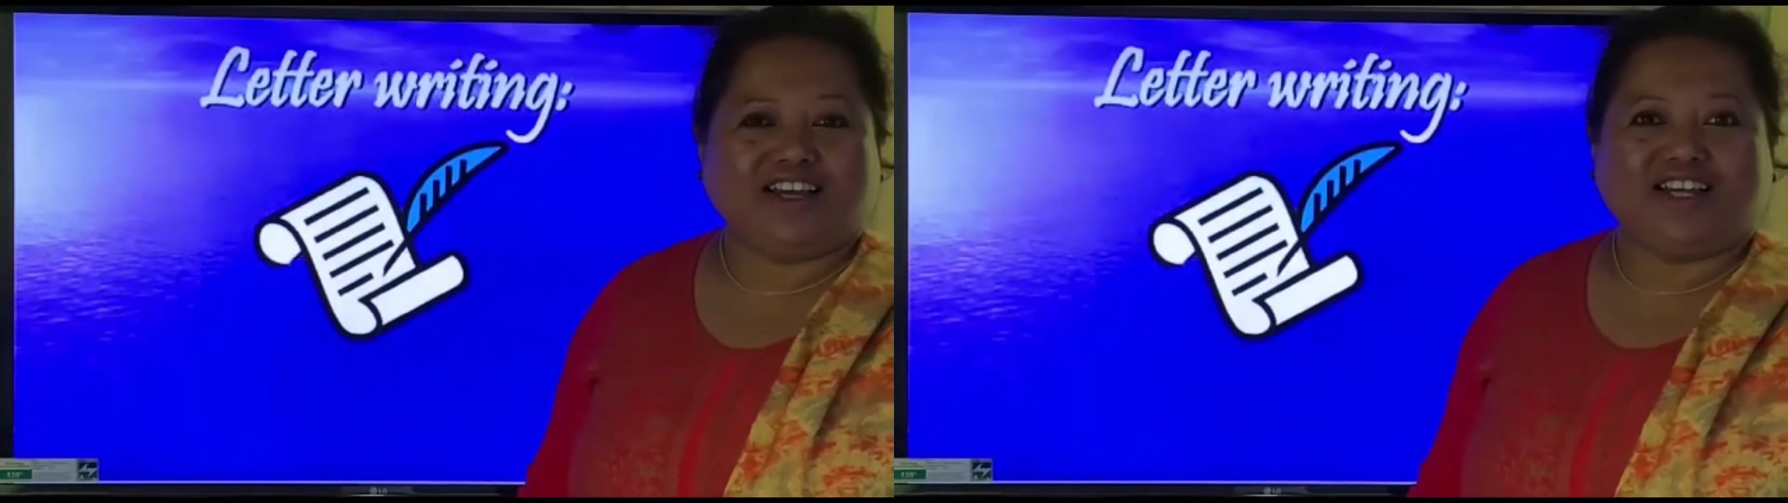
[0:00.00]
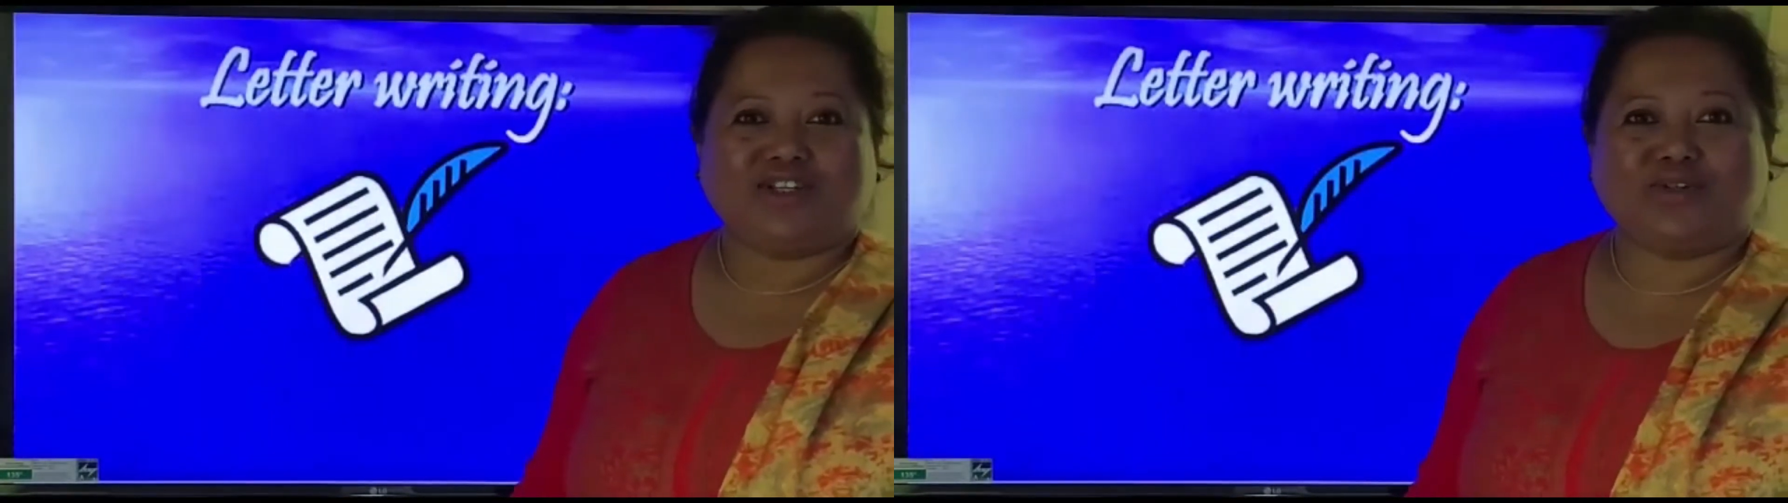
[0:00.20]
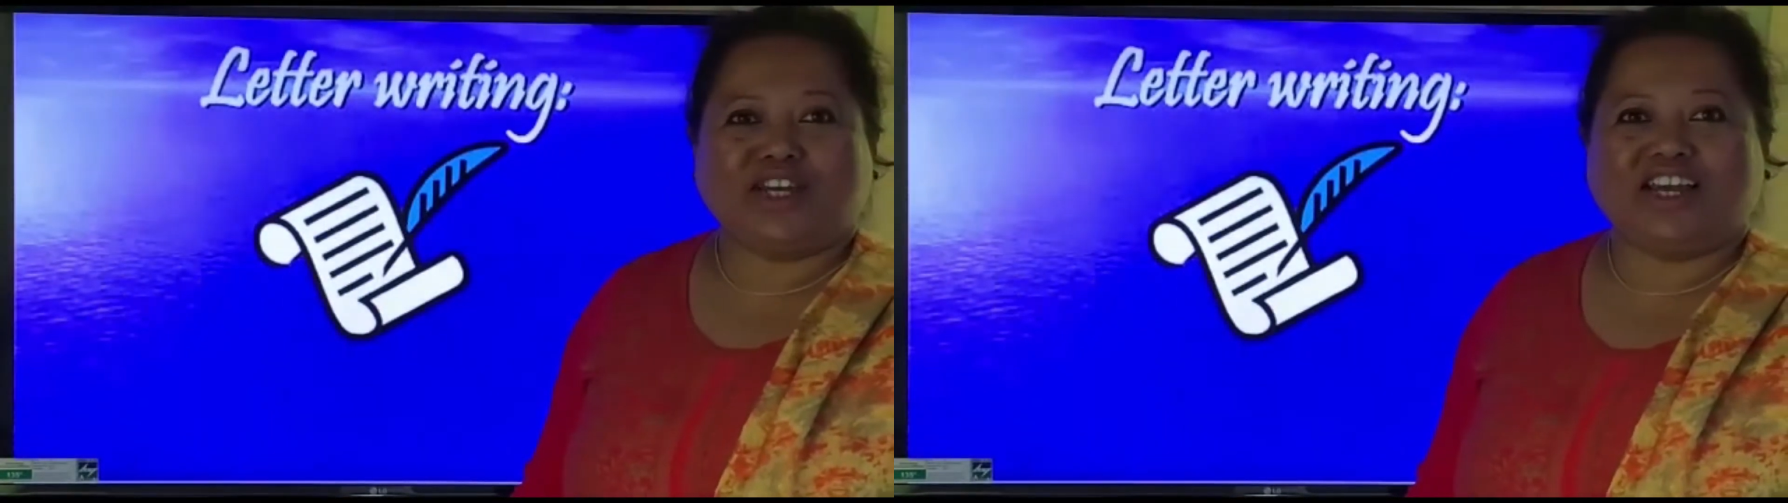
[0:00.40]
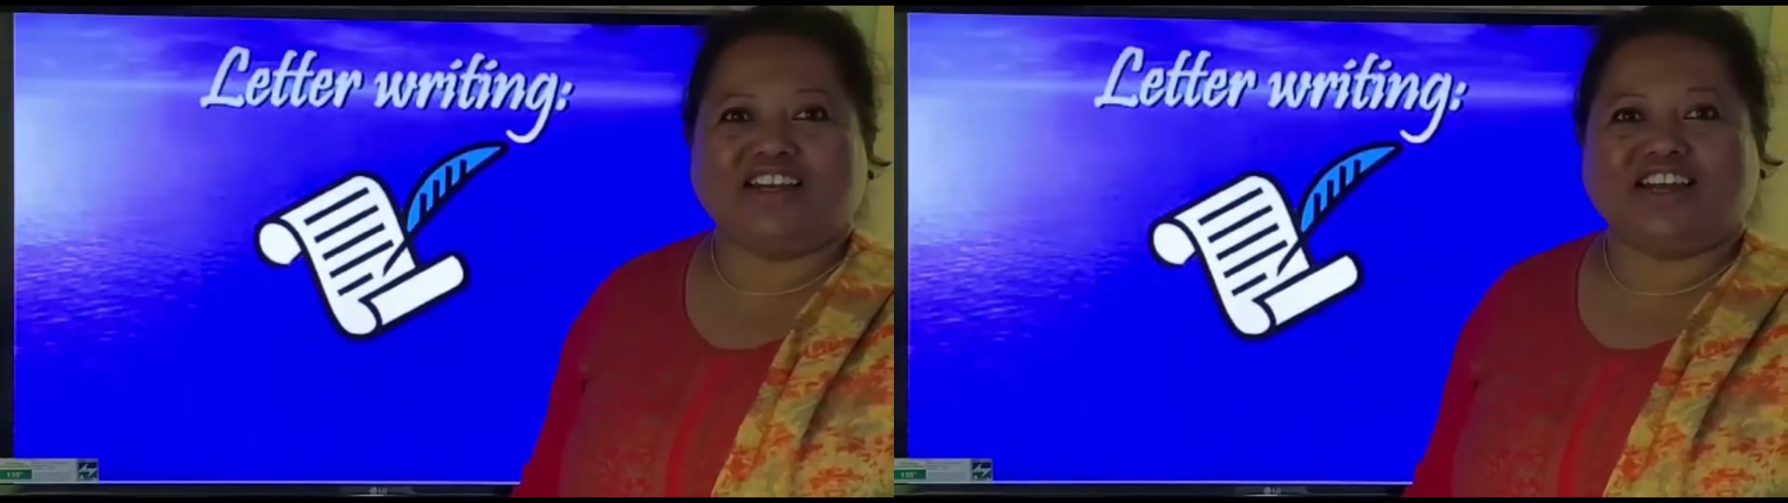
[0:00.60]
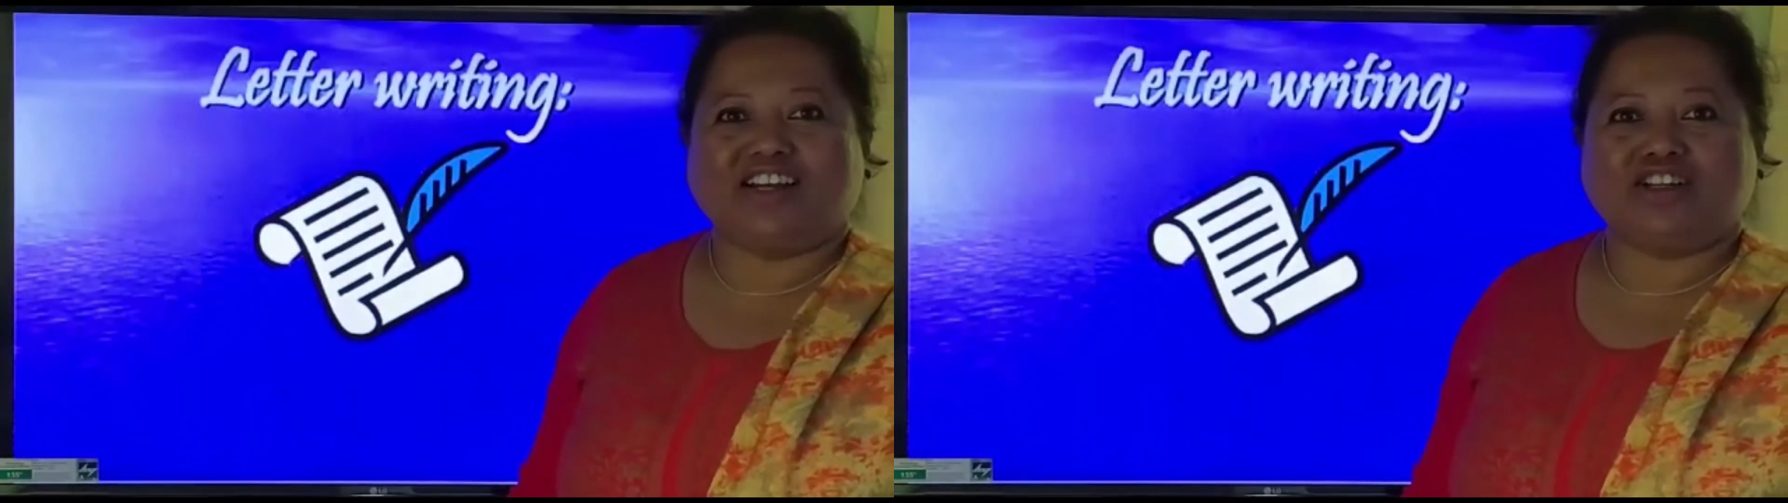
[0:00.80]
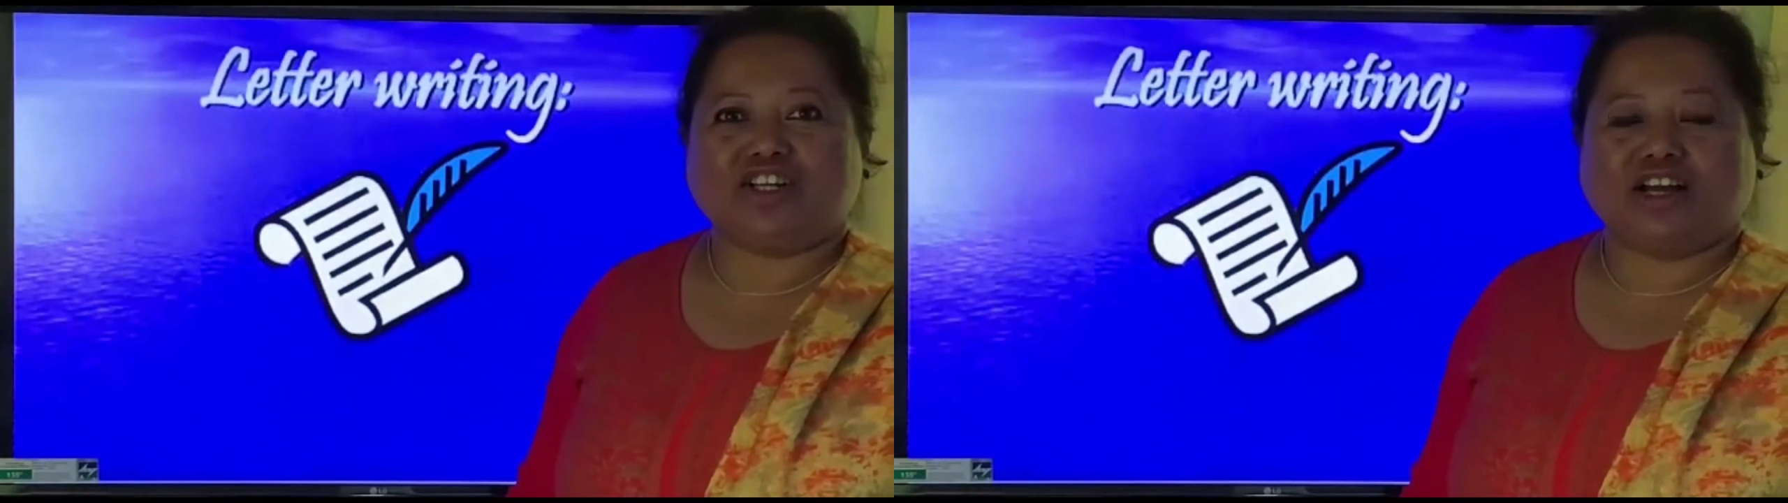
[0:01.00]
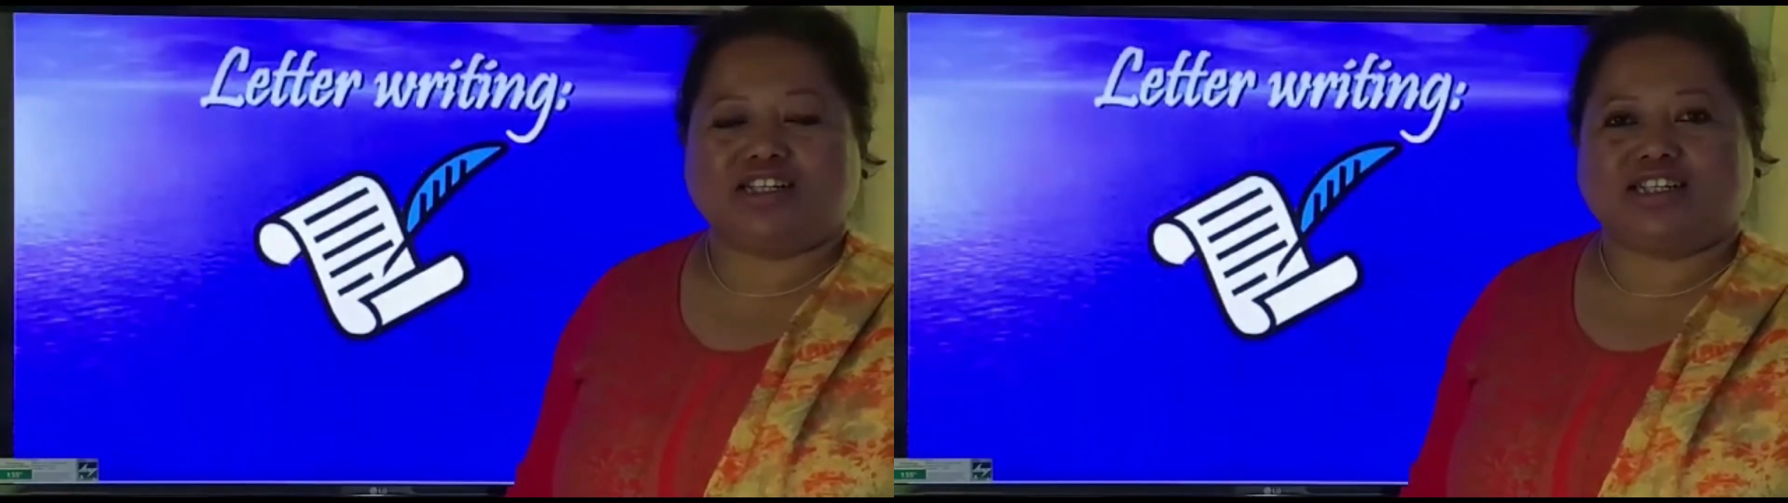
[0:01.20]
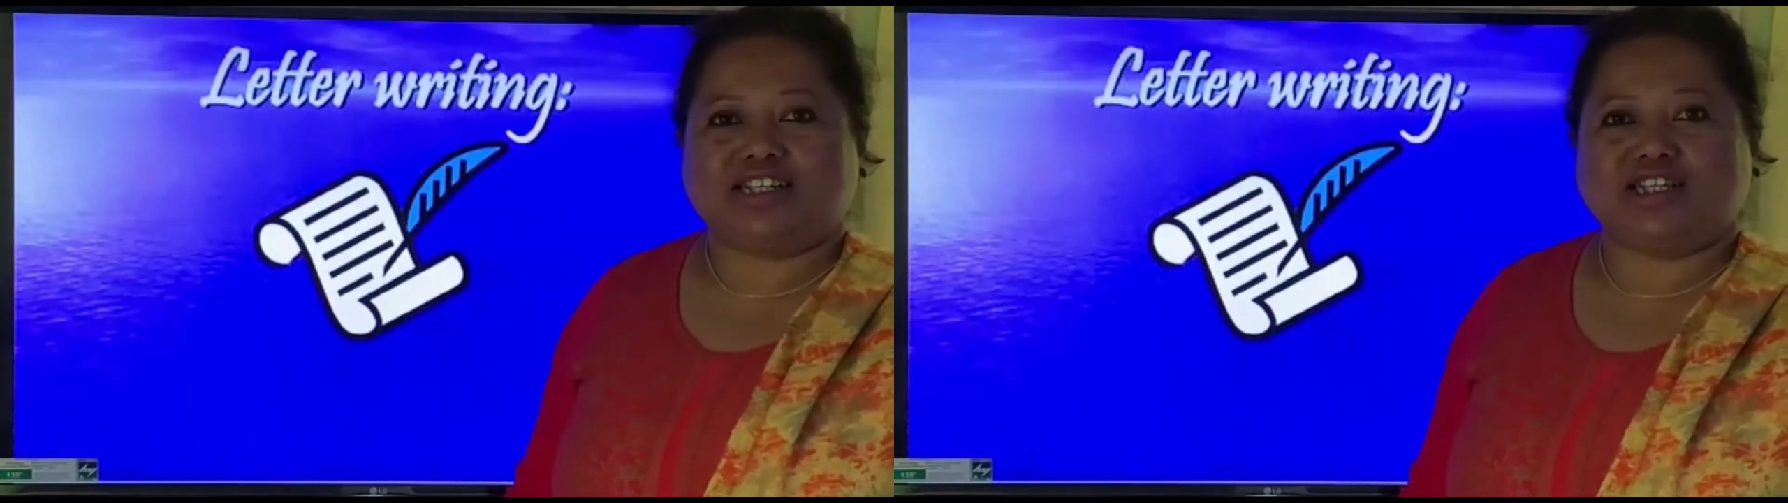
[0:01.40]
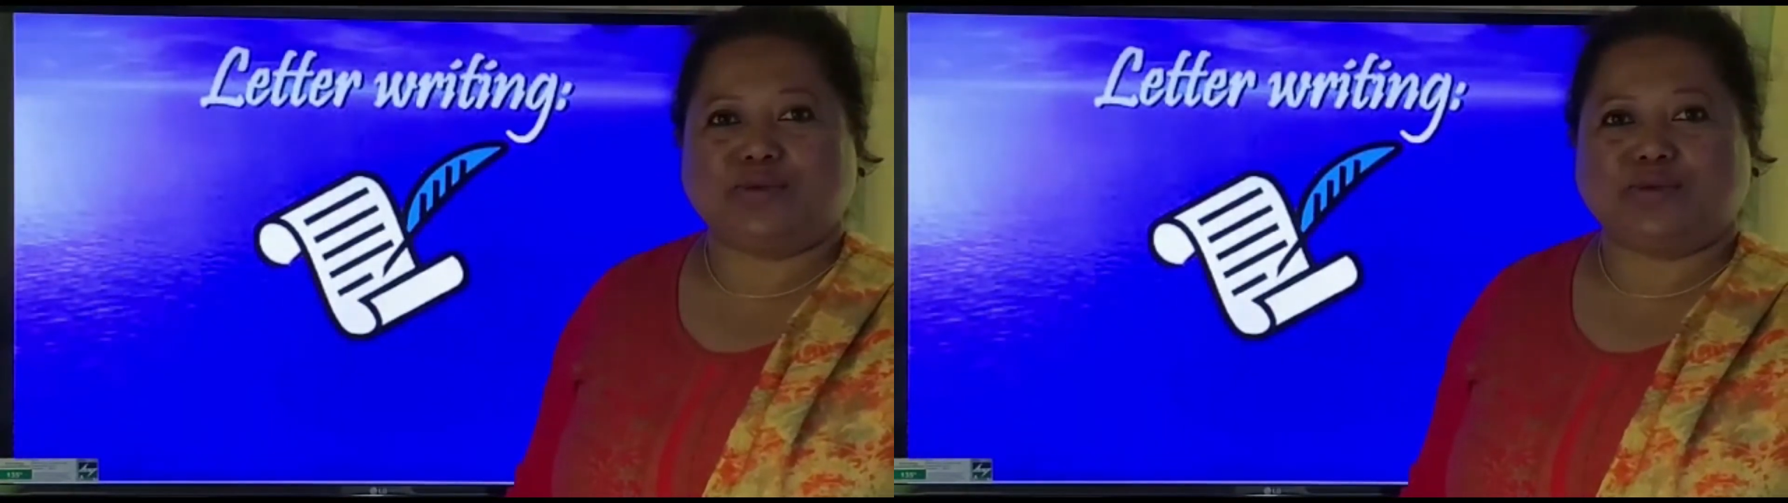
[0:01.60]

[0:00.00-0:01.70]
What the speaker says: Today in English classes,